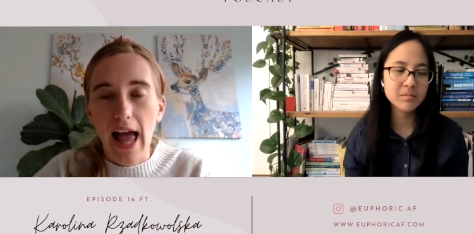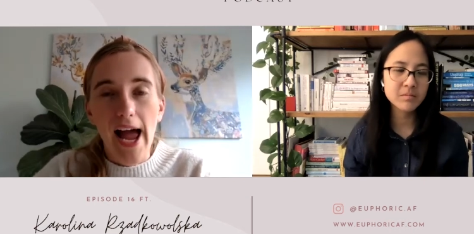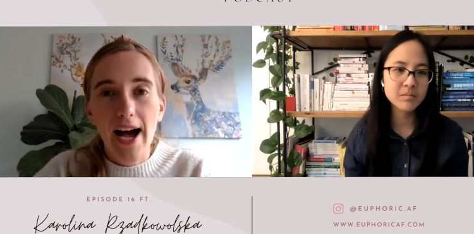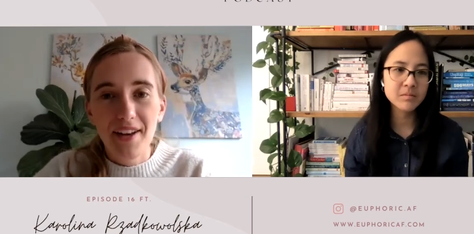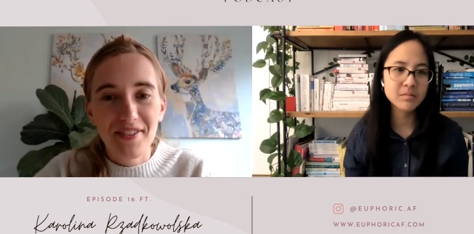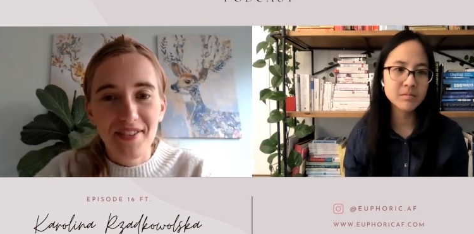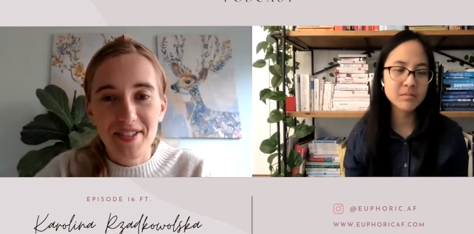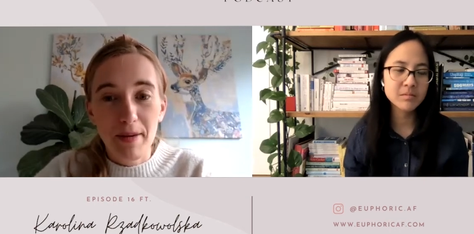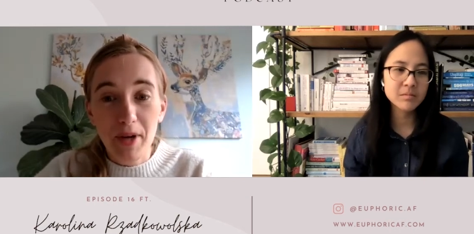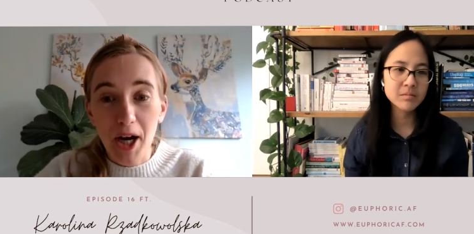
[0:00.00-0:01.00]
Speaker 1: And
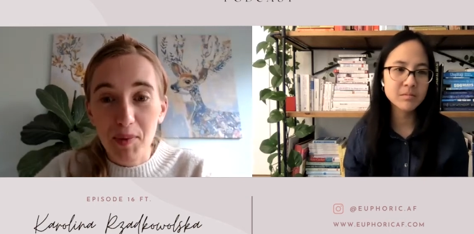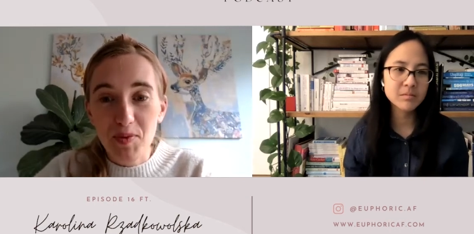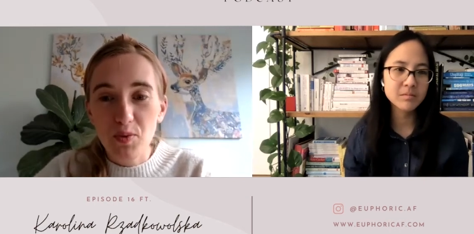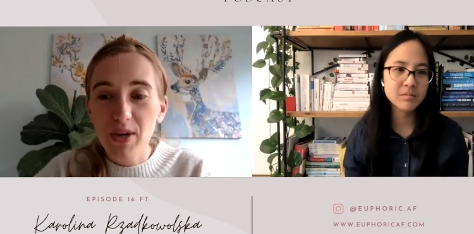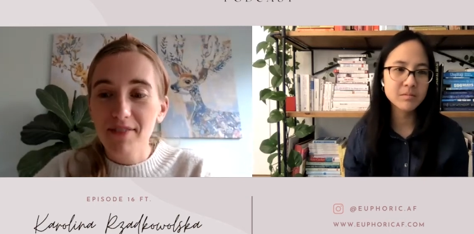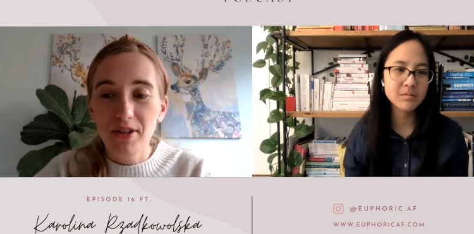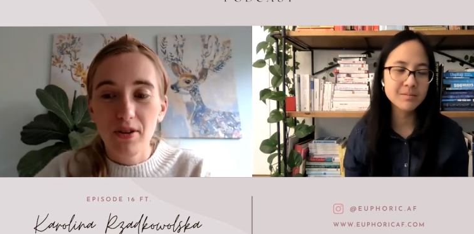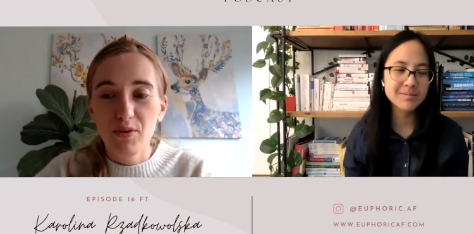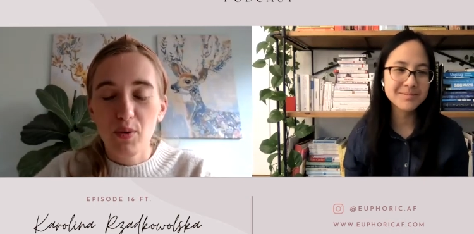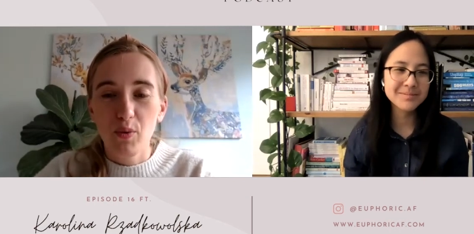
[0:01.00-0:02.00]
sometimes we have to
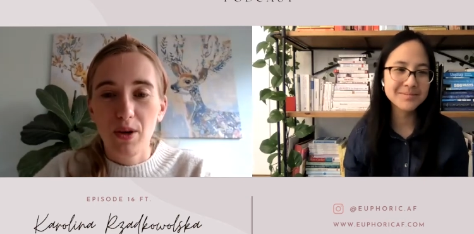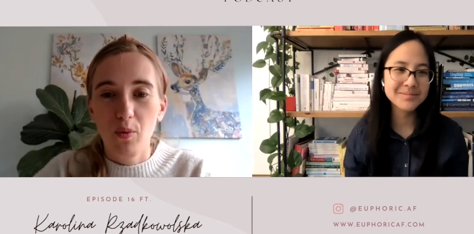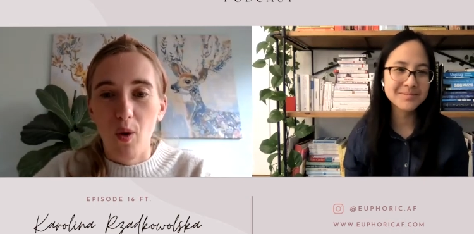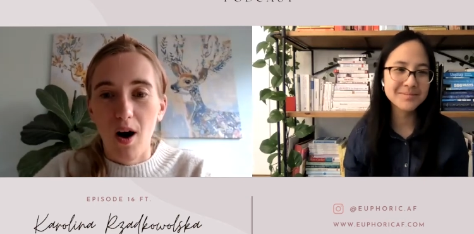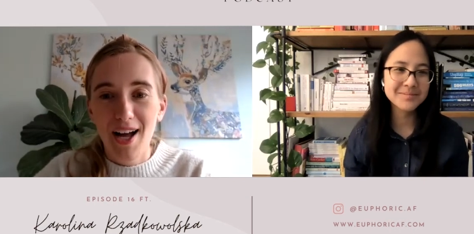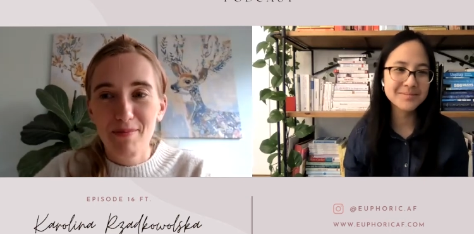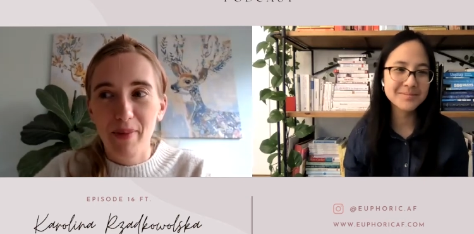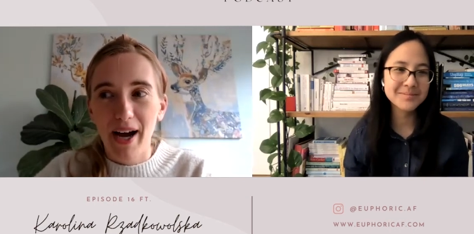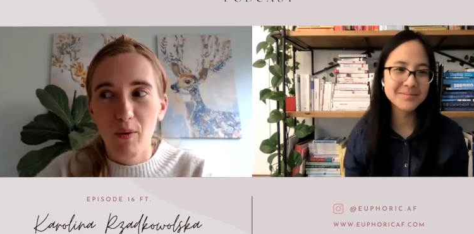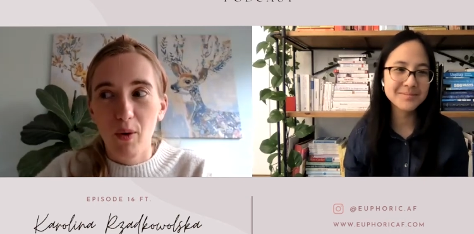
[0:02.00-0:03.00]
learn what we want
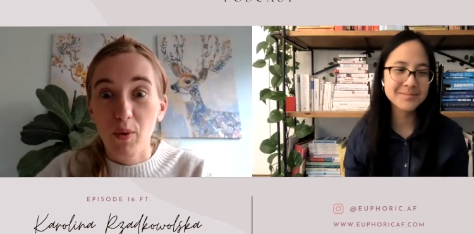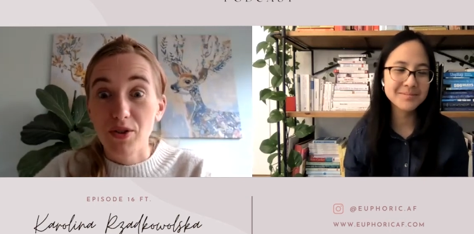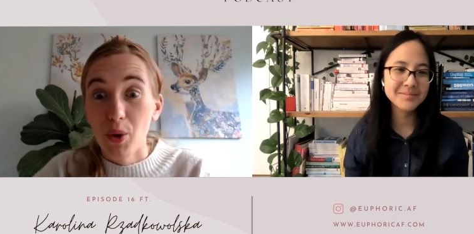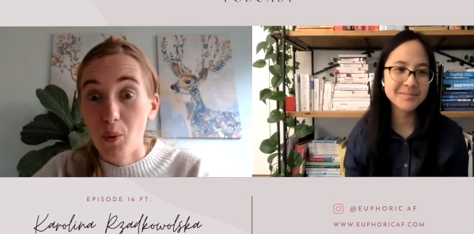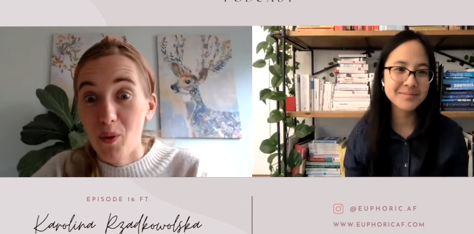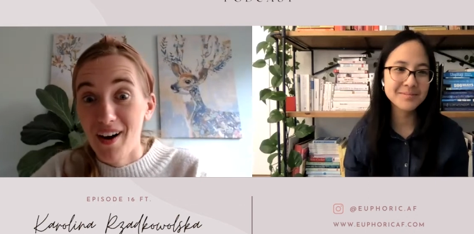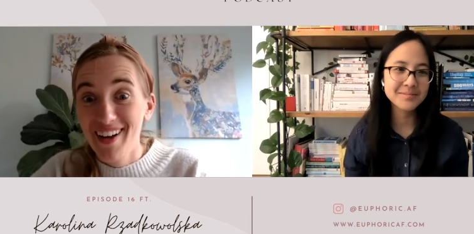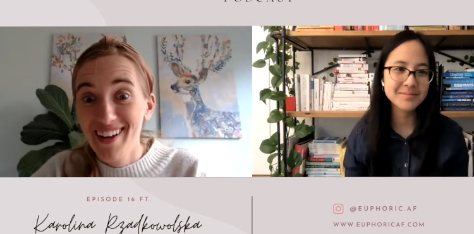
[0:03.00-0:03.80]
by what we don't want.